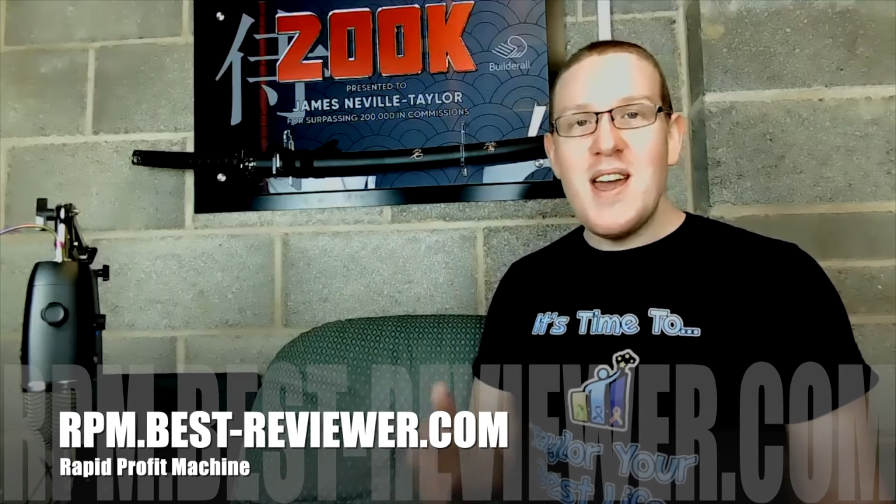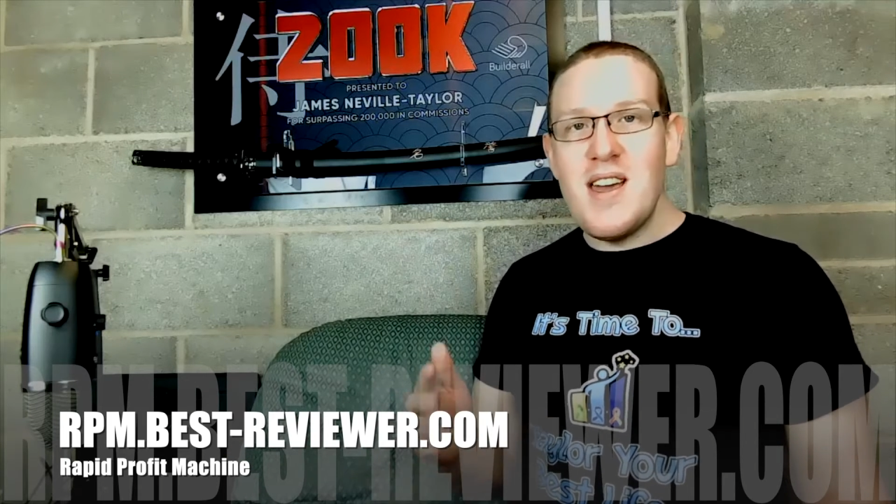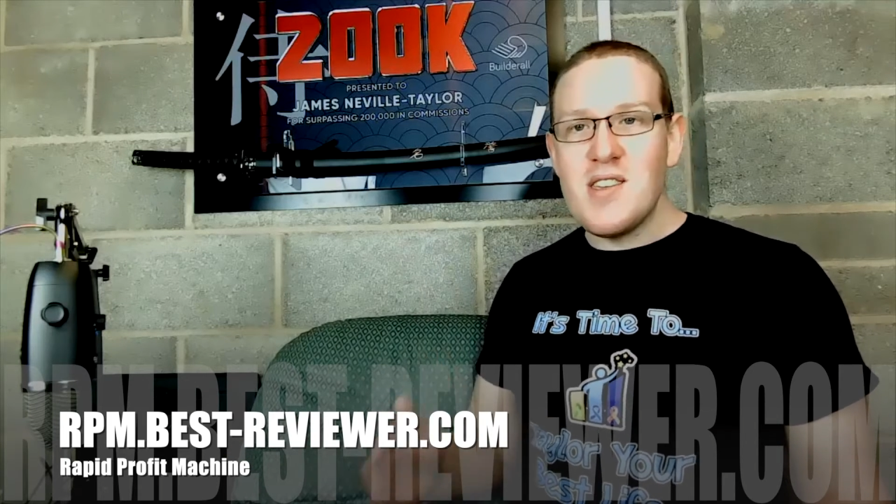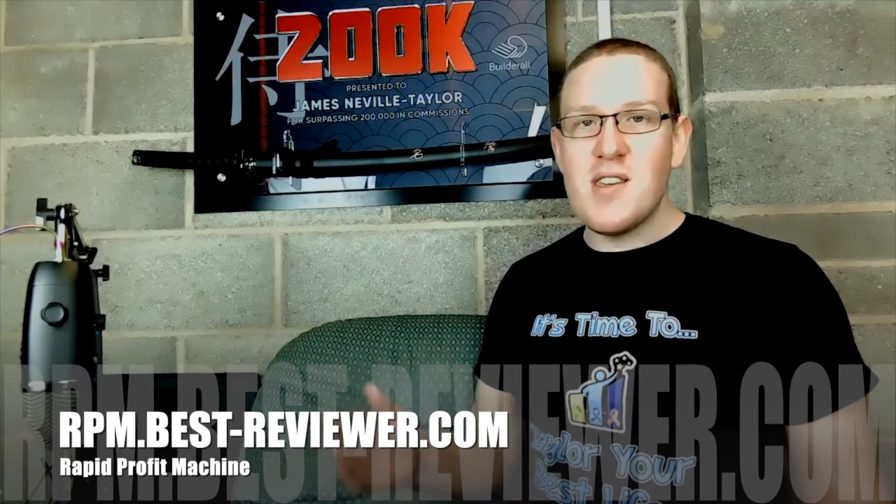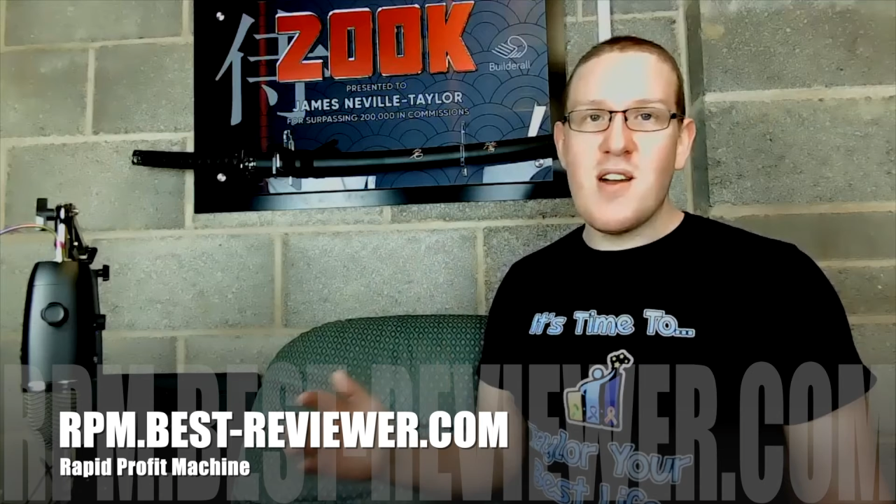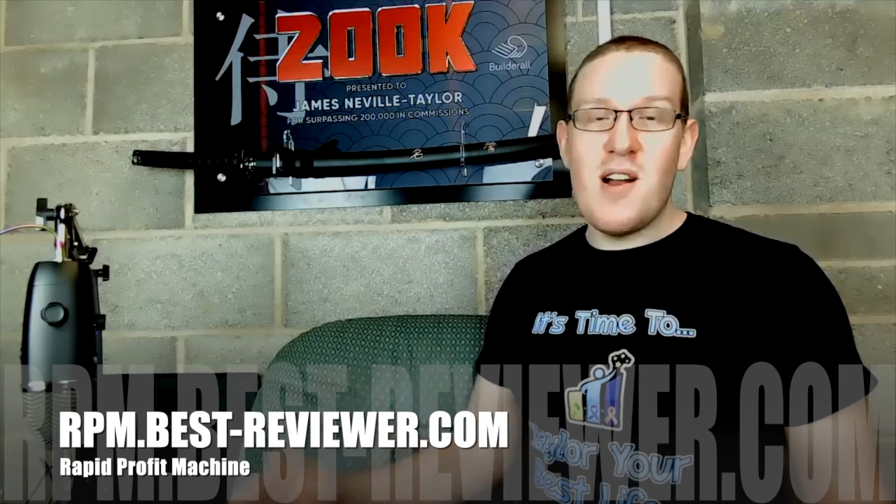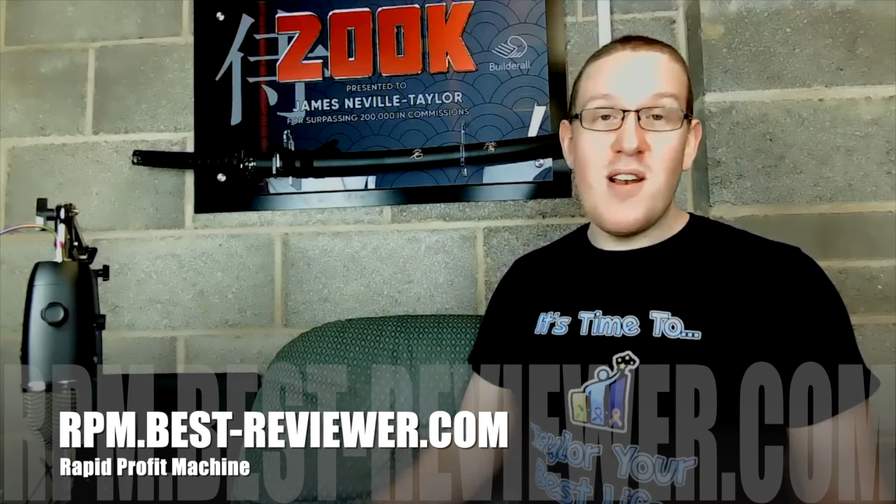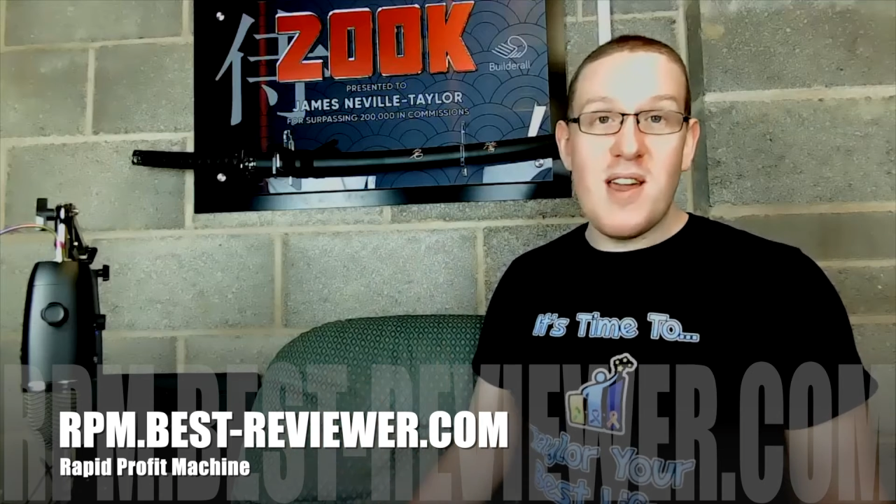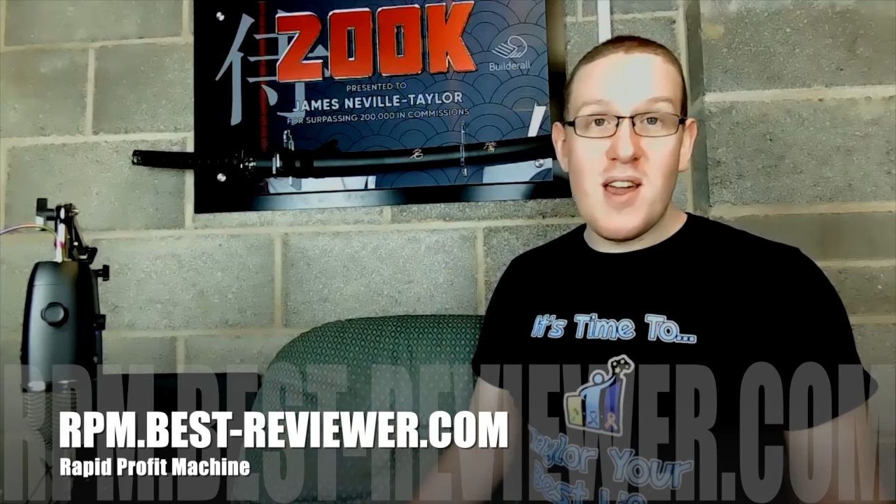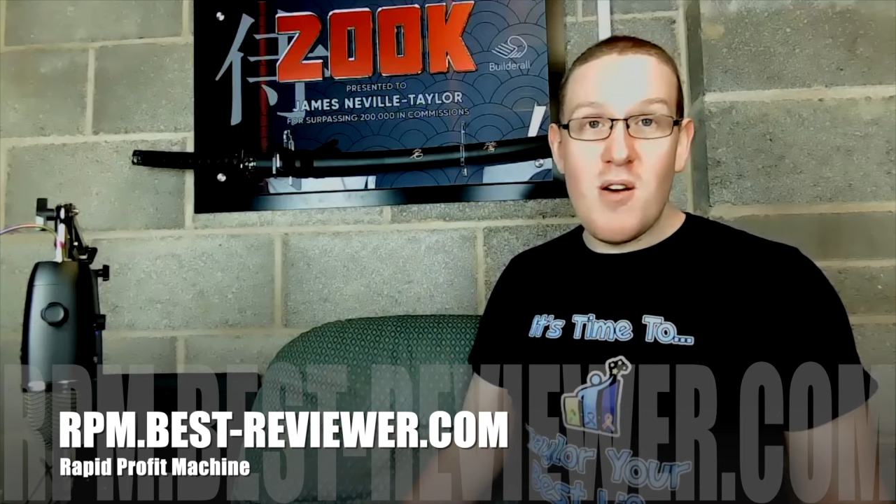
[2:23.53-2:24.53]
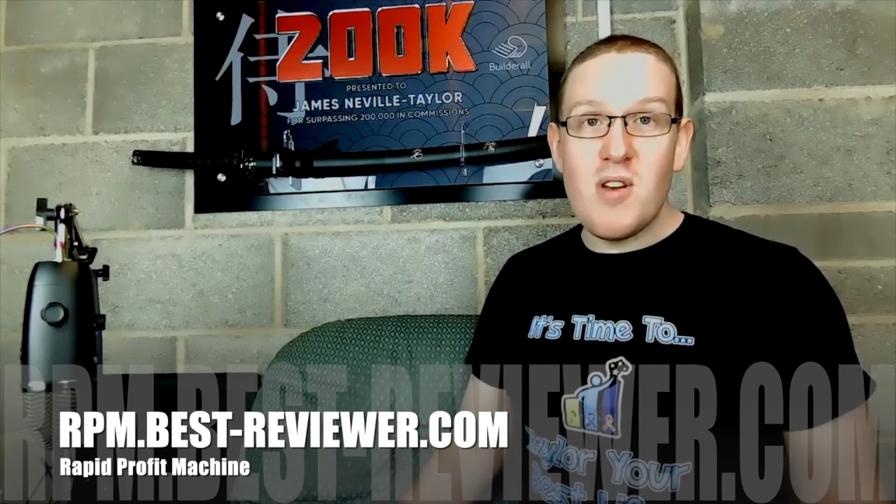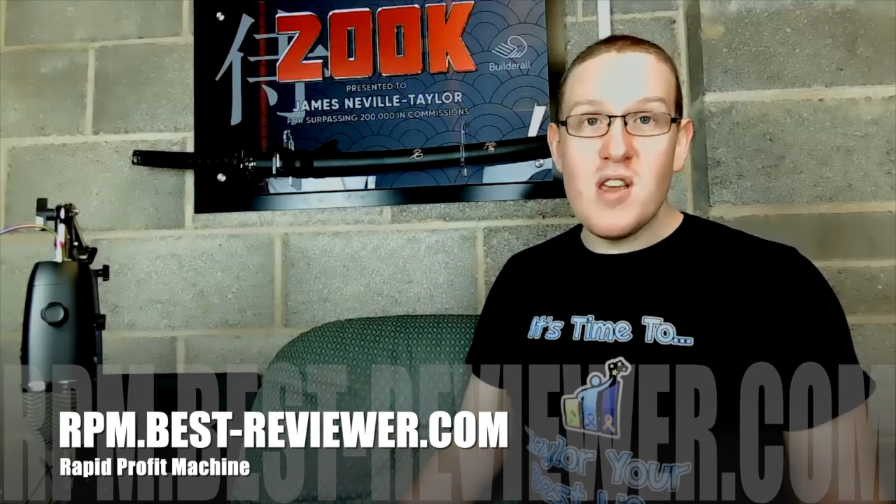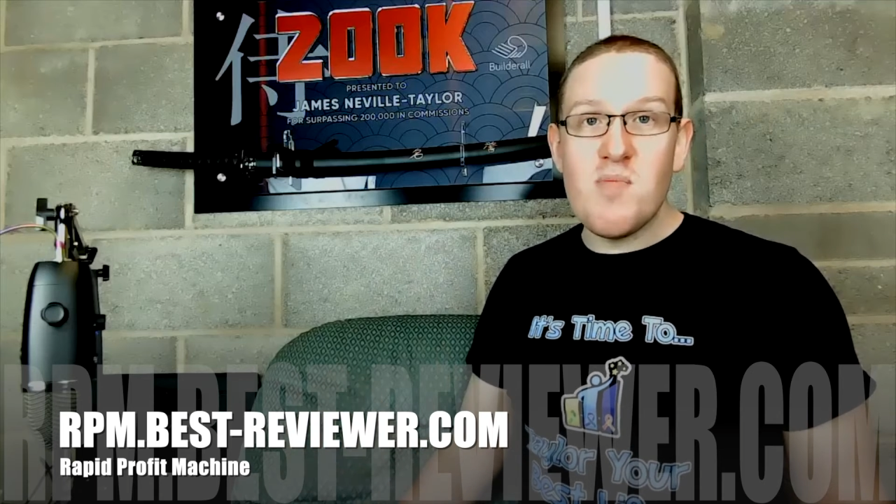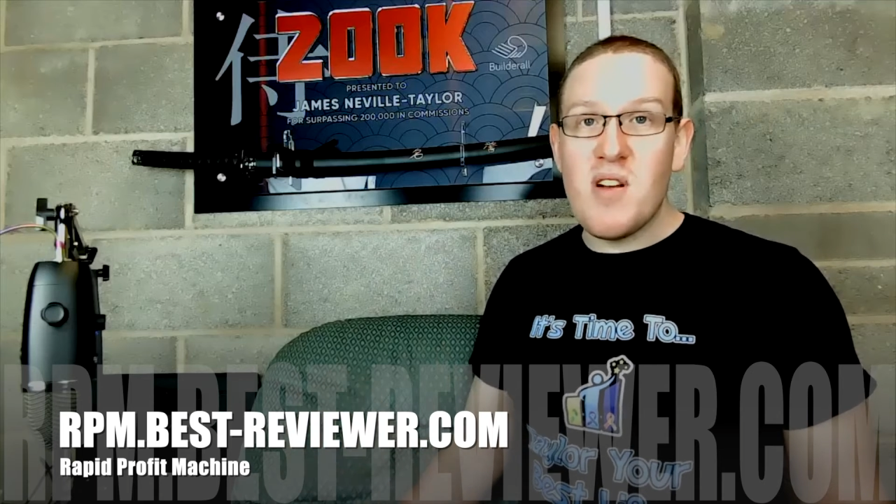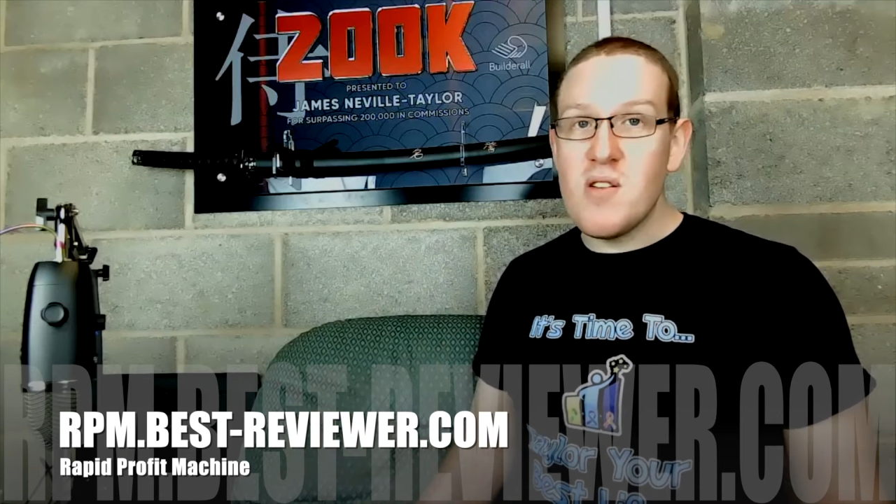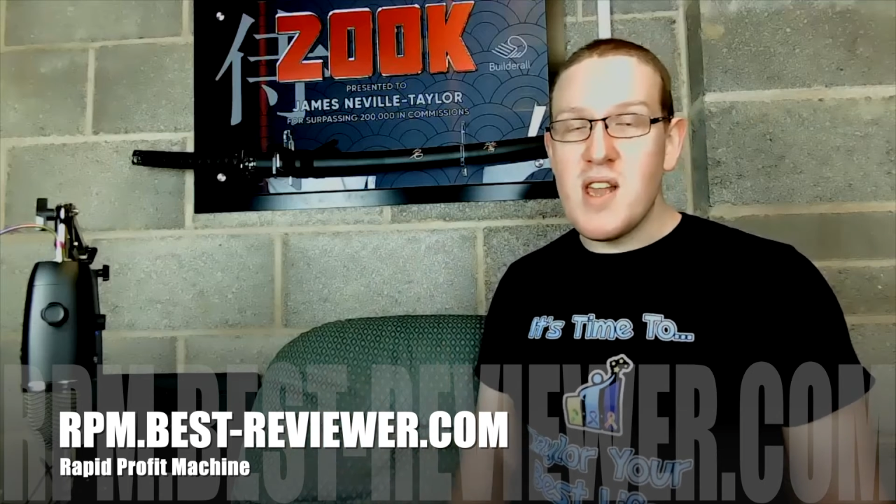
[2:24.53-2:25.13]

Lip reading: is kind of like gold dust because